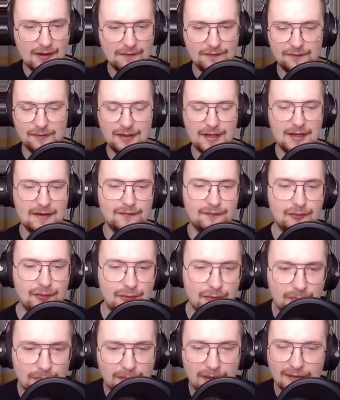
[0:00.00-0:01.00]
have run out of
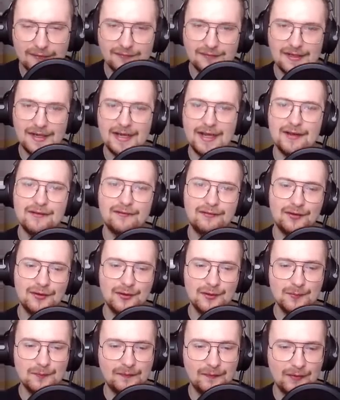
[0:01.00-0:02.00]
room. I've run out of
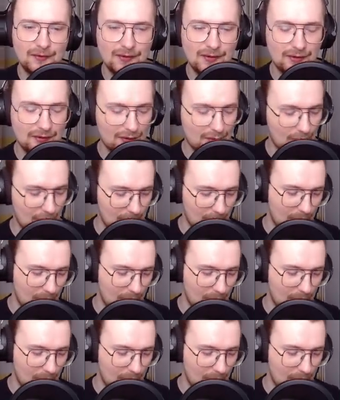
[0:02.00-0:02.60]
room for her quick